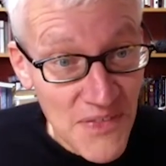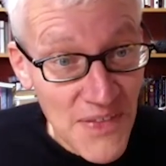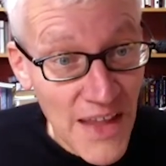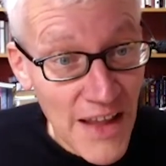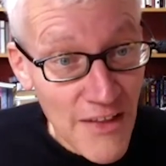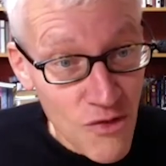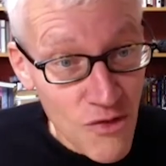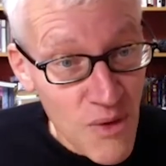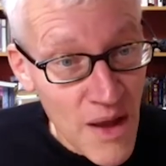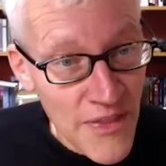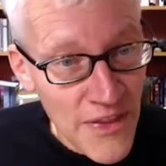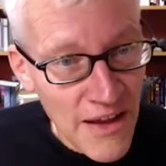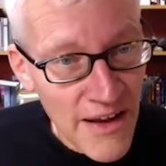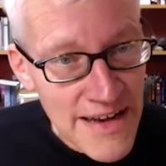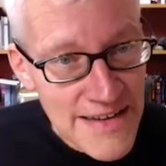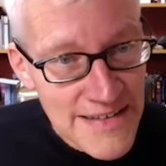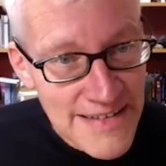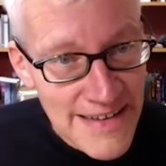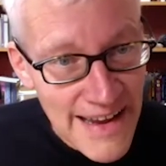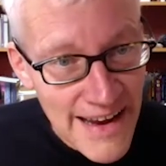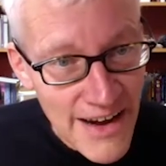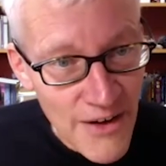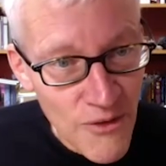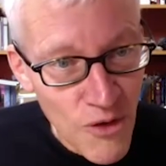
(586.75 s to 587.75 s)
That's where the
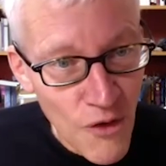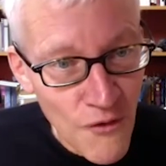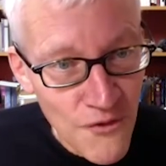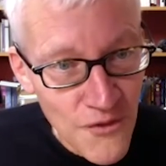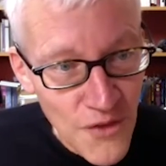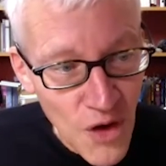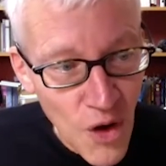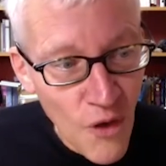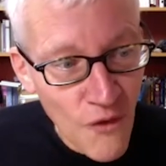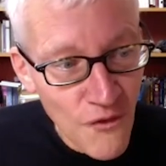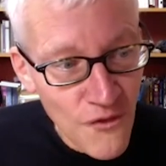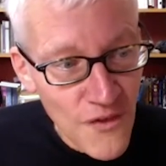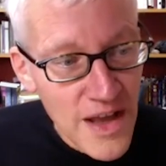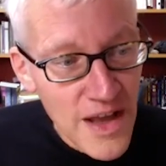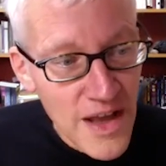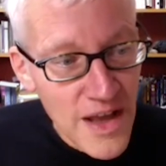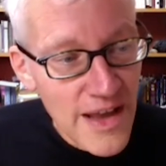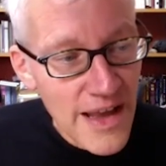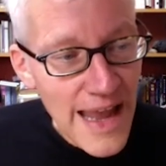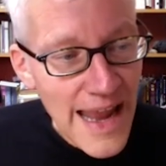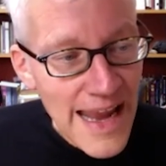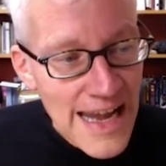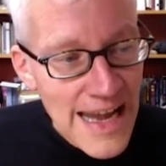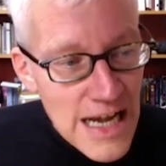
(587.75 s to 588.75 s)
idea of
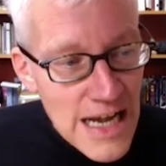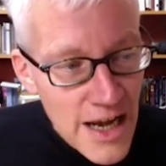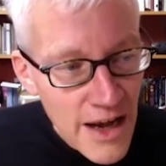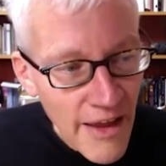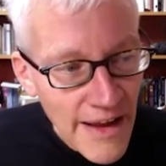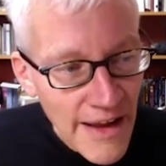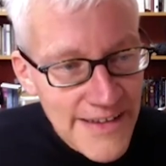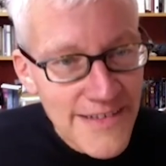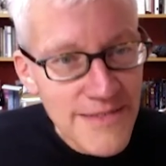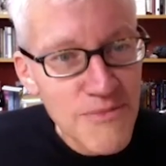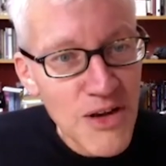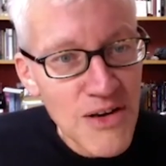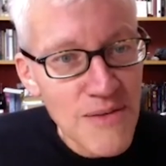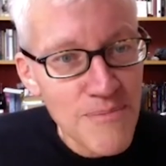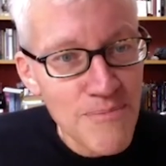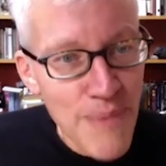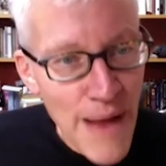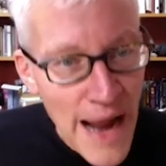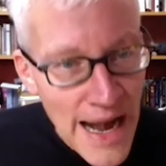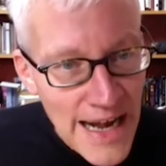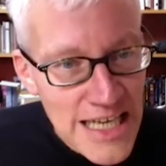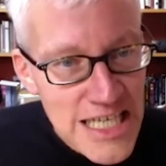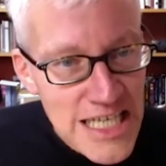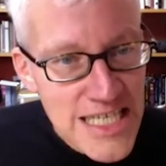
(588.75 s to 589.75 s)
enlightenment
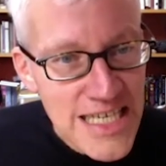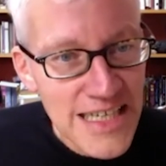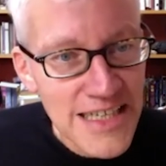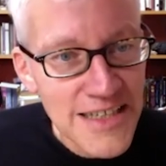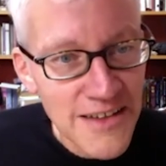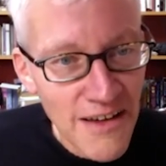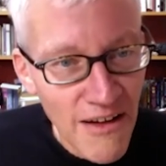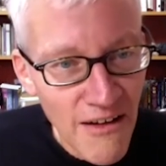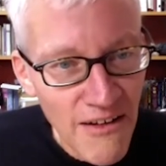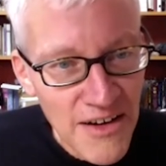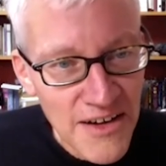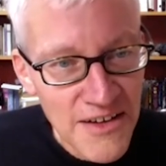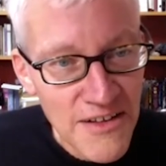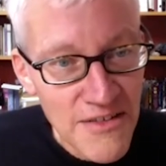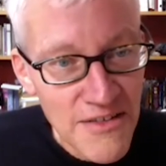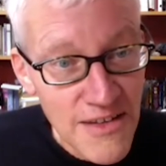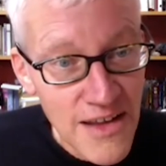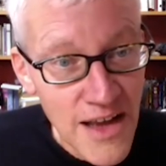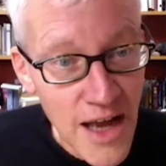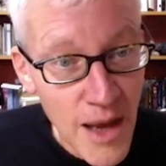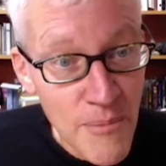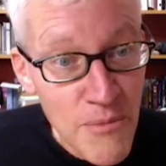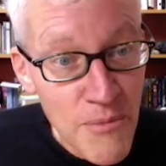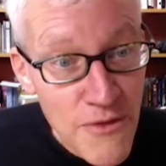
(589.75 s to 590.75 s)
banishing
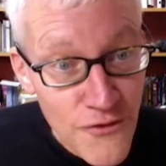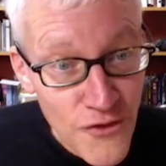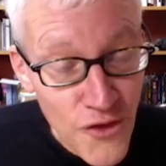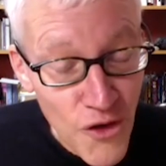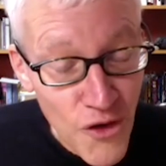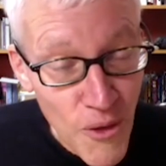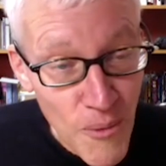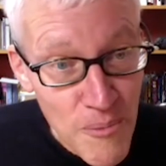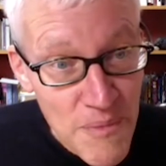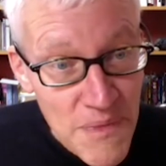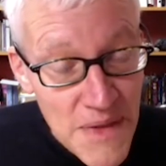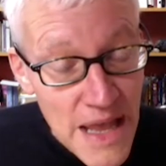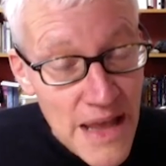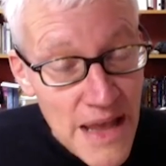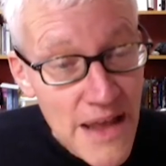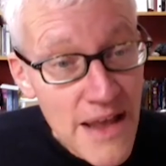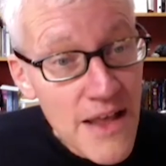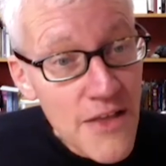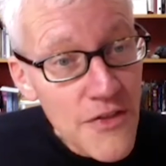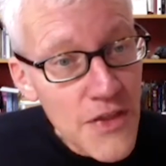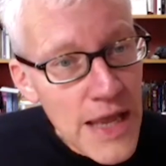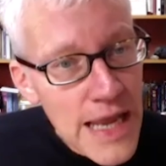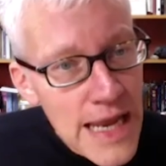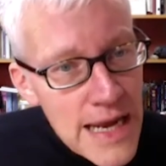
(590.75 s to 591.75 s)
darkness comes from.
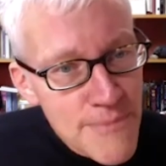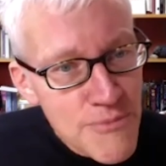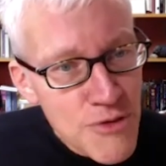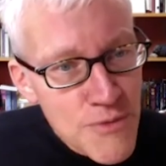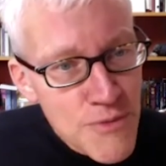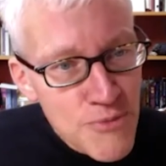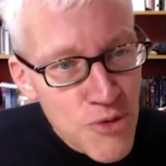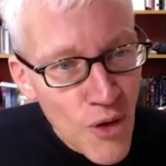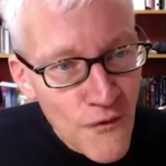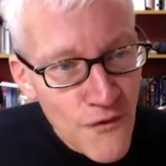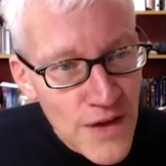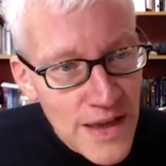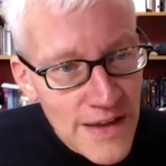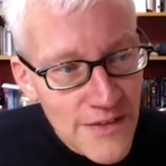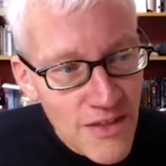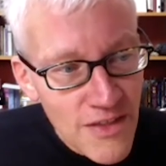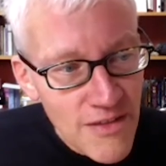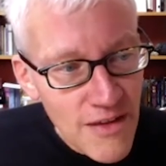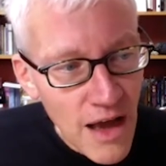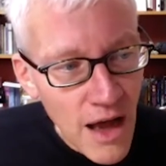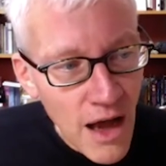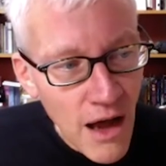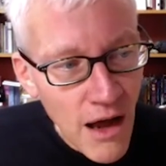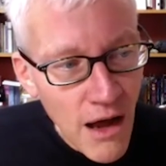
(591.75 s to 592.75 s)
The Hebrew
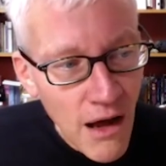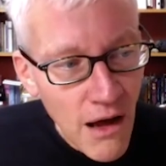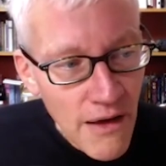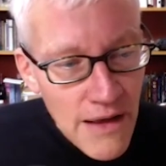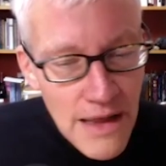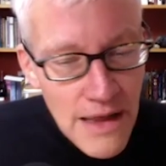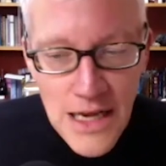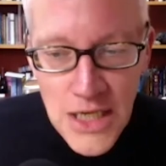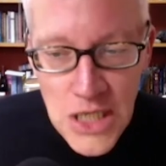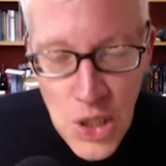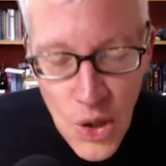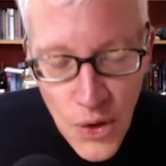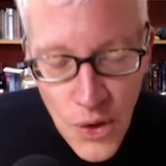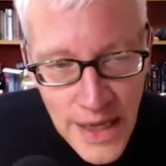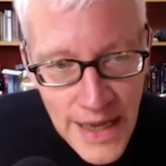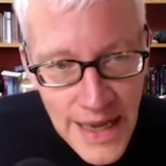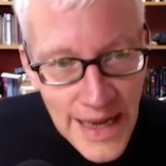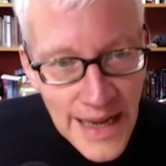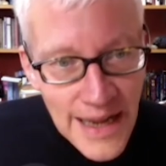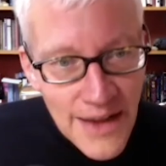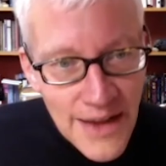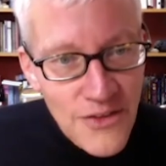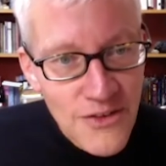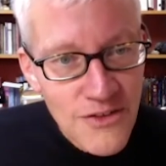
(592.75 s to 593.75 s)
prophets are
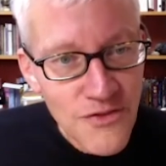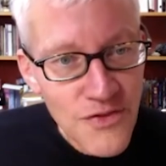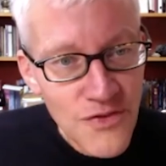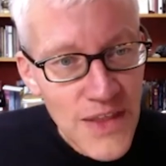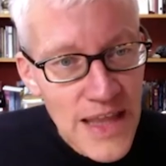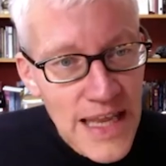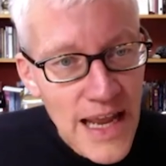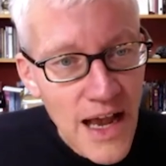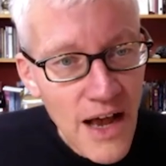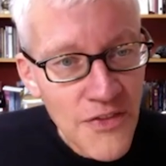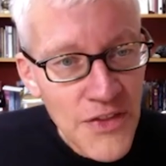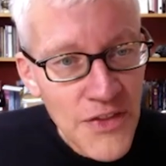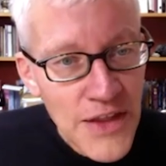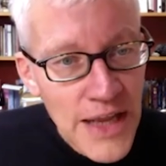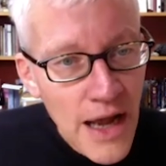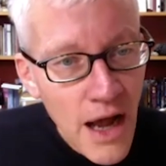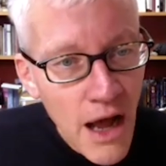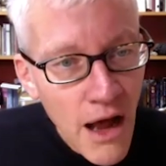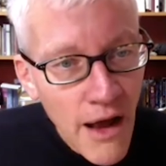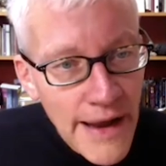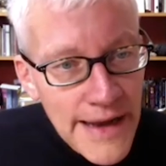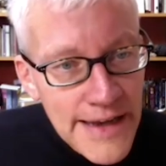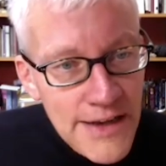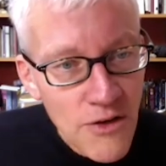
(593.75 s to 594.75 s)
looking at the
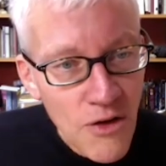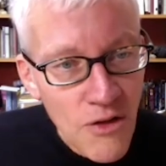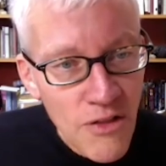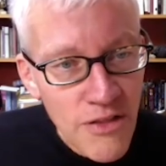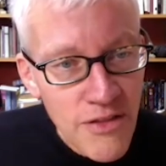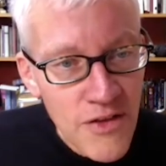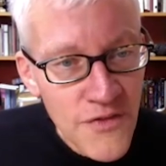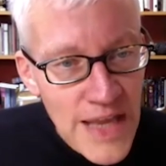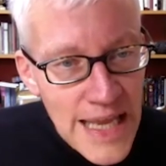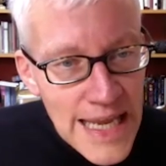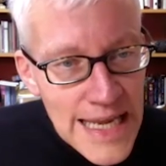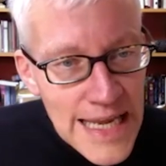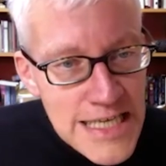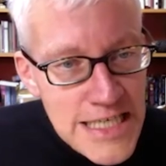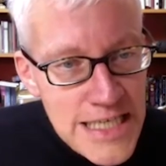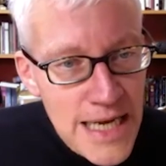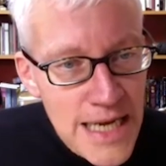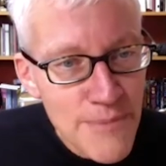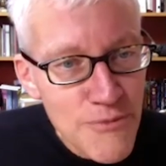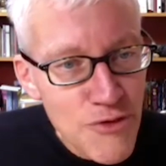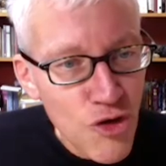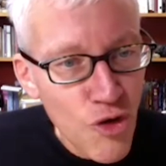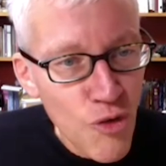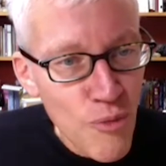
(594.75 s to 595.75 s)
idols of
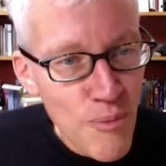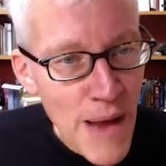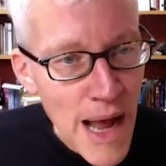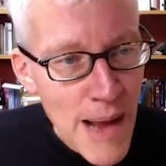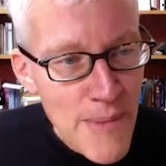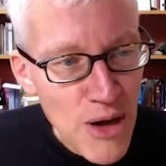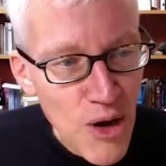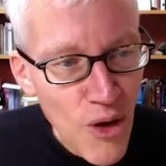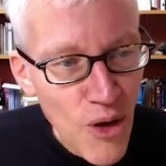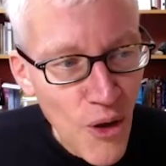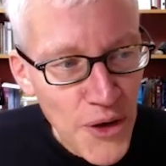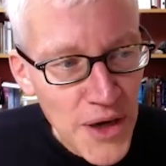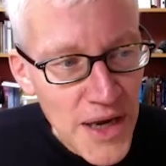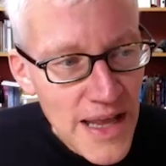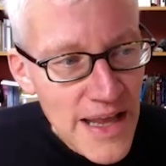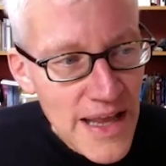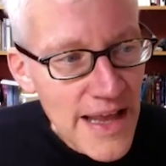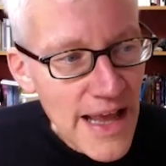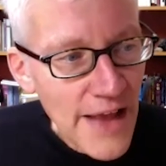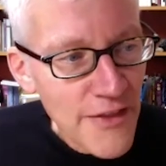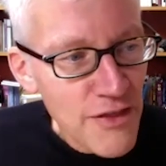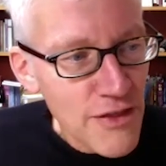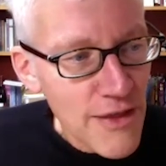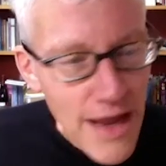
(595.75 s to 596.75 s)
Egypt or Babylon
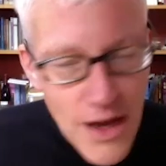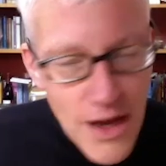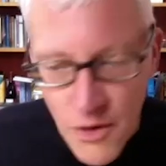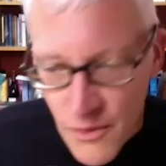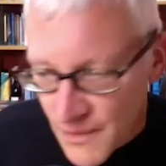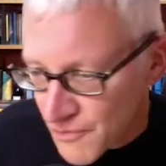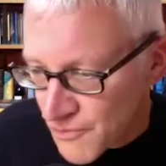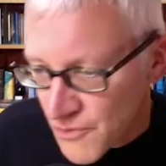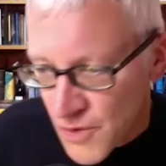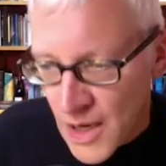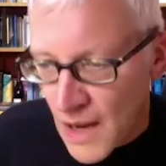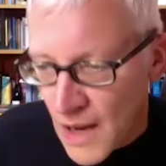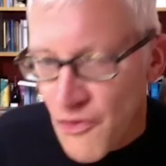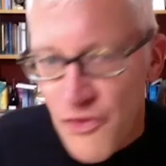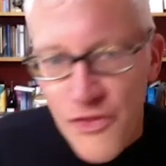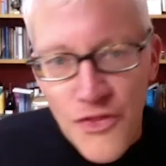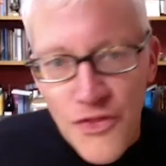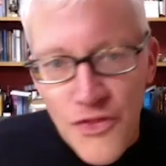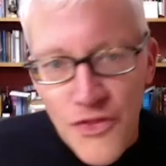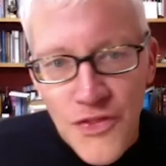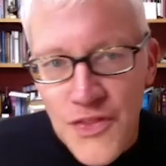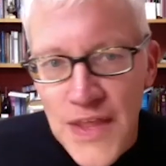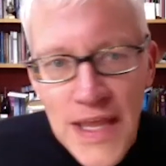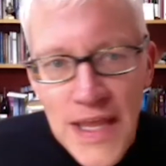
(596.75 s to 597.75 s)
and saying, you know,
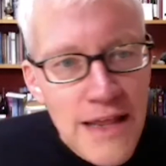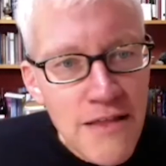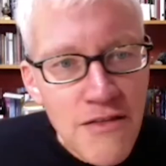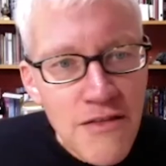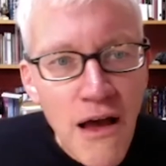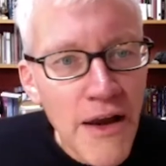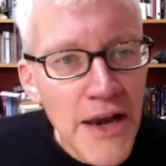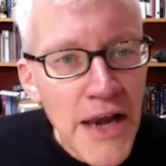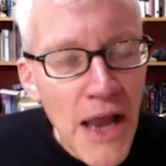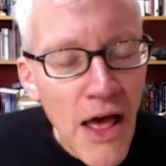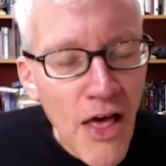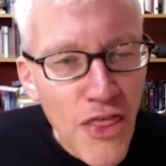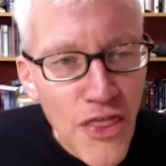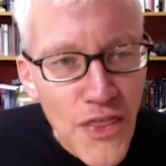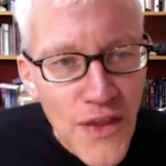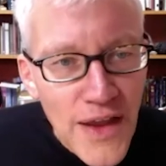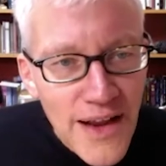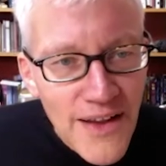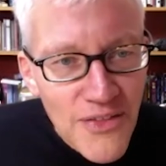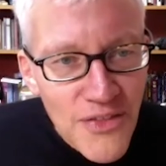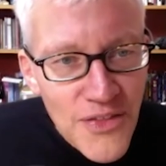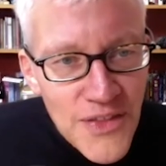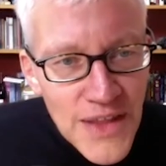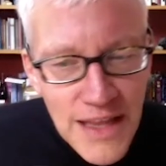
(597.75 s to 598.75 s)
these are
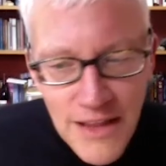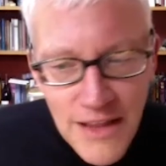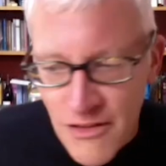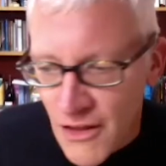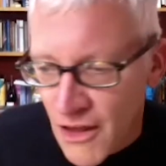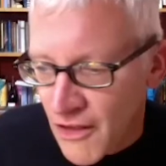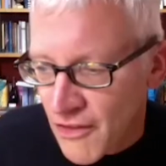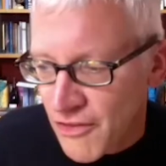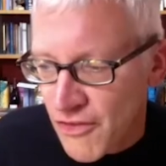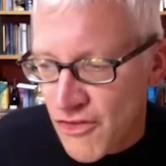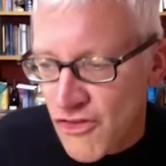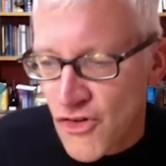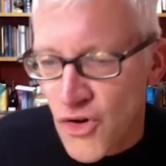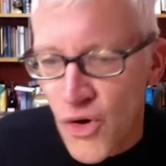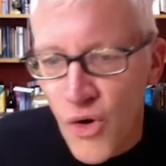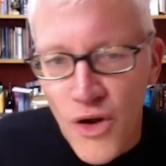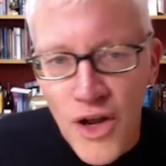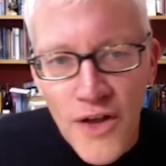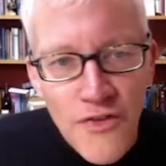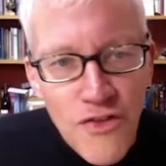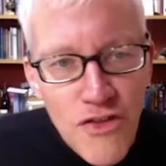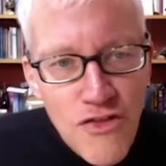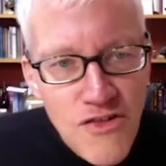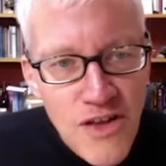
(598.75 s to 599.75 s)
nothing. These are
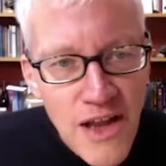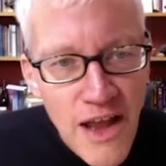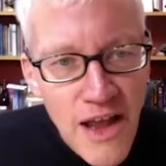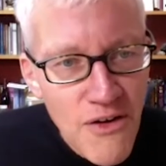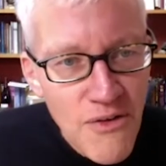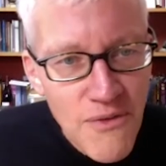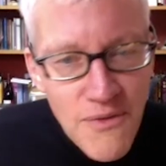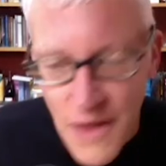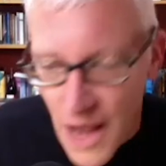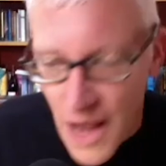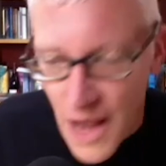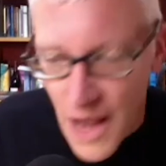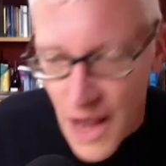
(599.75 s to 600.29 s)
stock and stone.